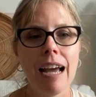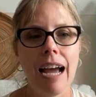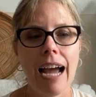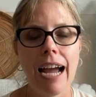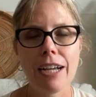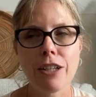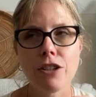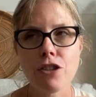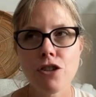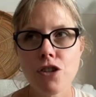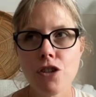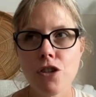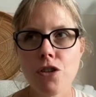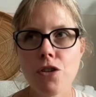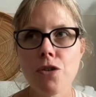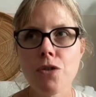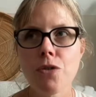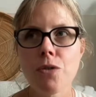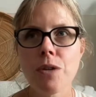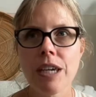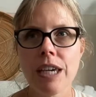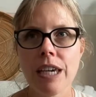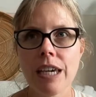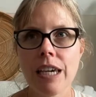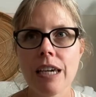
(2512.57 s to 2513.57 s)
I
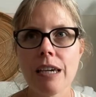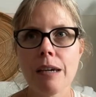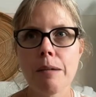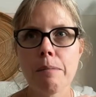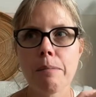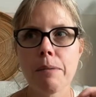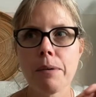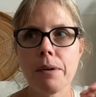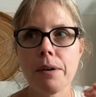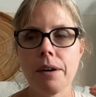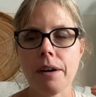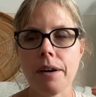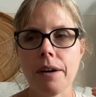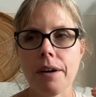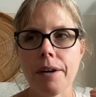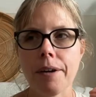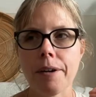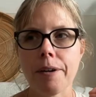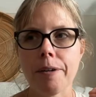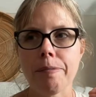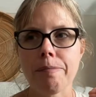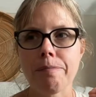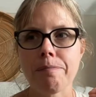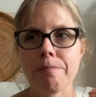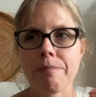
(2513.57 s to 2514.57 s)
do keep
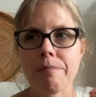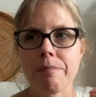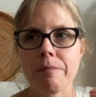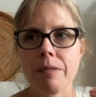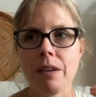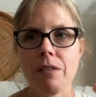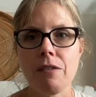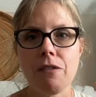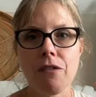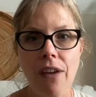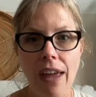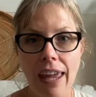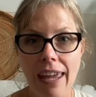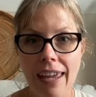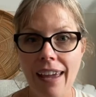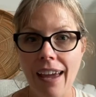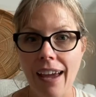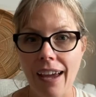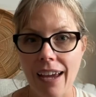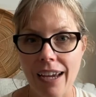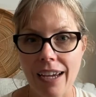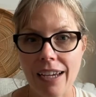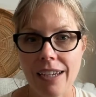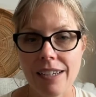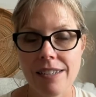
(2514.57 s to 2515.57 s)
fake
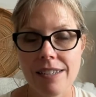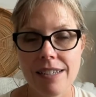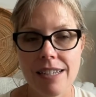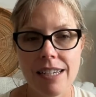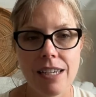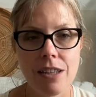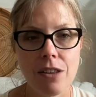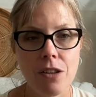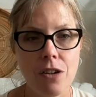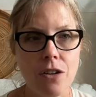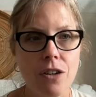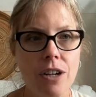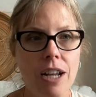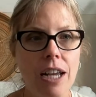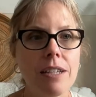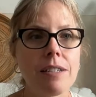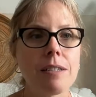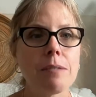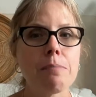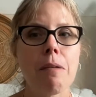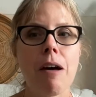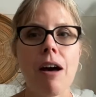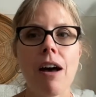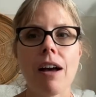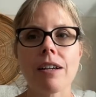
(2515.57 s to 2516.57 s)
eggs in their
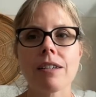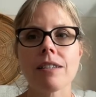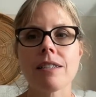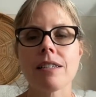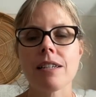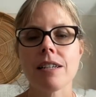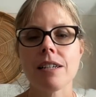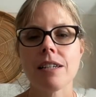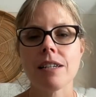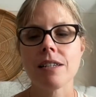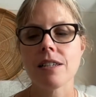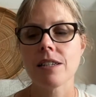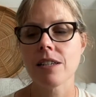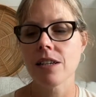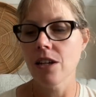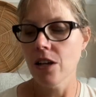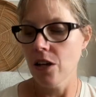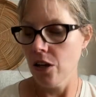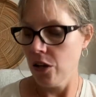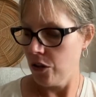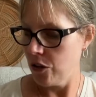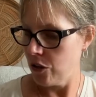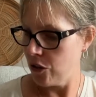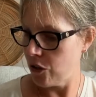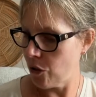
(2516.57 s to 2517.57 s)
nest boxes,
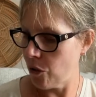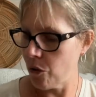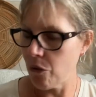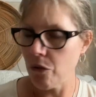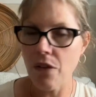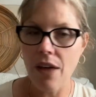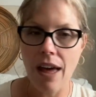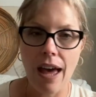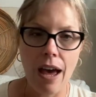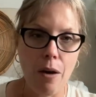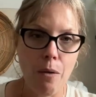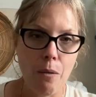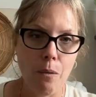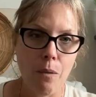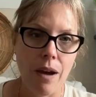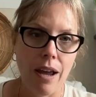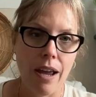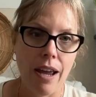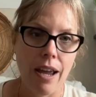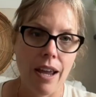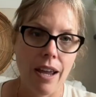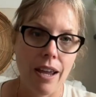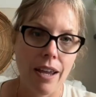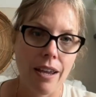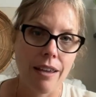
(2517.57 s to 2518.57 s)
so that
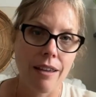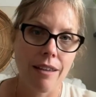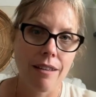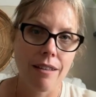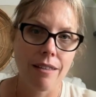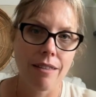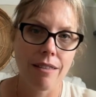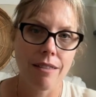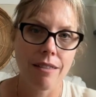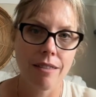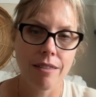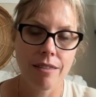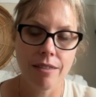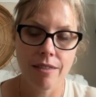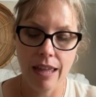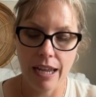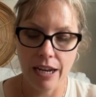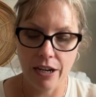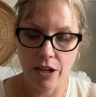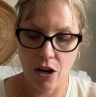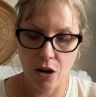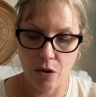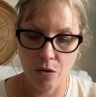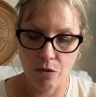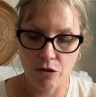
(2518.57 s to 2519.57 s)
way they
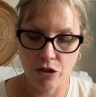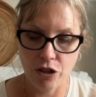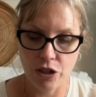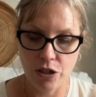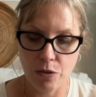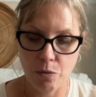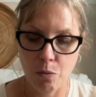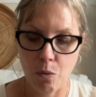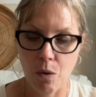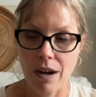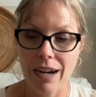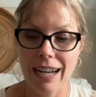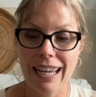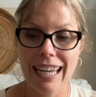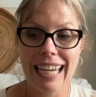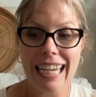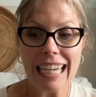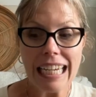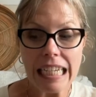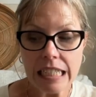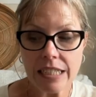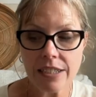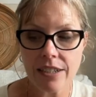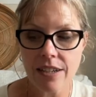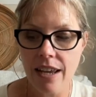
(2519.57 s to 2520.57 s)
don't just want to
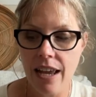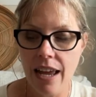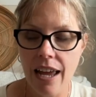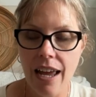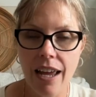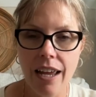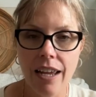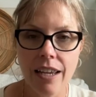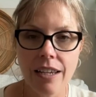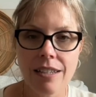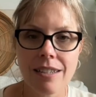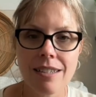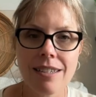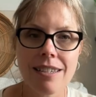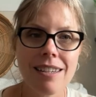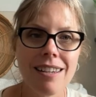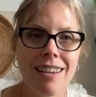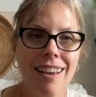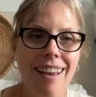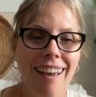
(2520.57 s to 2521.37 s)
eat eggs.